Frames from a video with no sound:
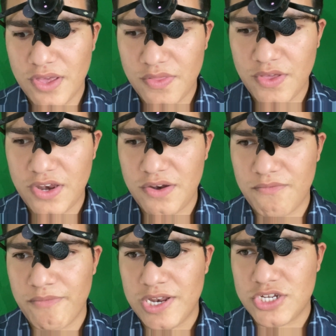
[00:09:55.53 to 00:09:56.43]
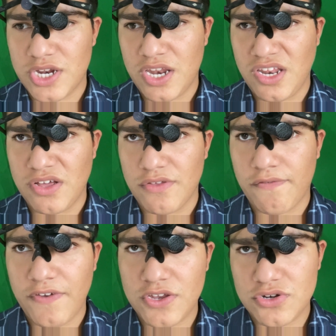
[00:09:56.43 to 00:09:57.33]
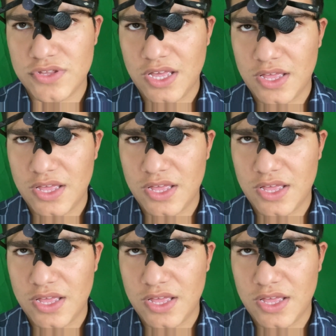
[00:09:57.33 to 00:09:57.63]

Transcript: They didn't mention any other features.